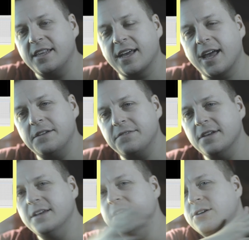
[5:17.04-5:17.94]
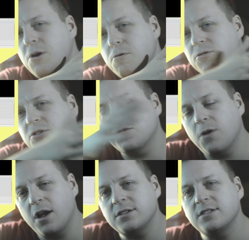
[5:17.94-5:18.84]
that kind of goes
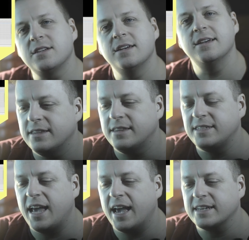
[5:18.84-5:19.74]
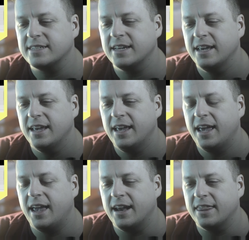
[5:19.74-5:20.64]
across the text,
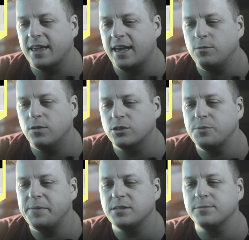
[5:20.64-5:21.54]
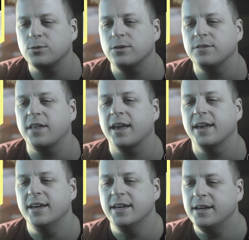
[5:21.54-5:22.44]
and I thought there should be some sort of
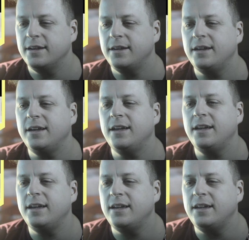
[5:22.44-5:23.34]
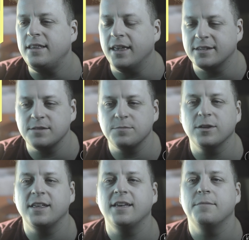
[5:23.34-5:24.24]
like ah like some
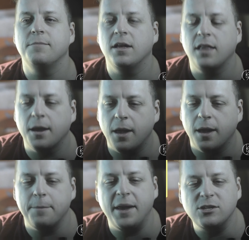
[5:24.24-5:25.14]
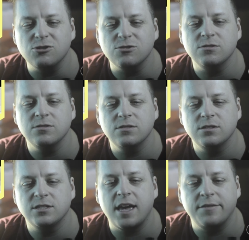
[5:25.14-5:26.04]
really uh, like a major
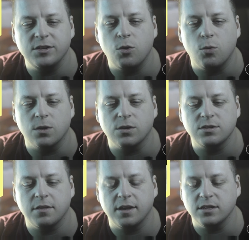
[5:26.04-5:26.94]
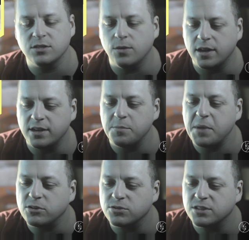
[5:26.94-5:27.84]
seven chord or something. And so I did a
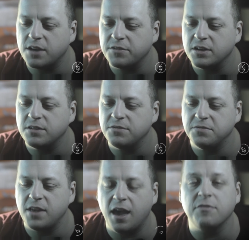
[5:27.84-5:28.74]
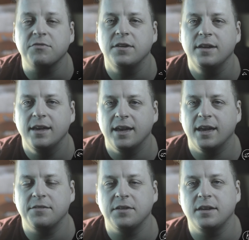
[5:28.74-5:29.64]
major seven F.
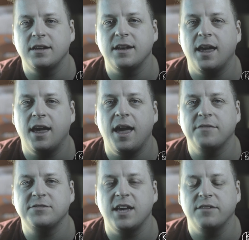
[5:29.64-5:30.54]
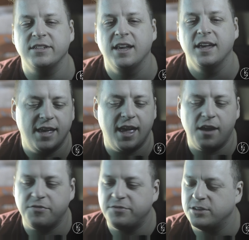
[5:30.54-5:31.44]
I, I did an uh, F seven.
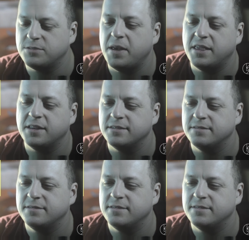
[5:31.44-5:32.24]
F just made the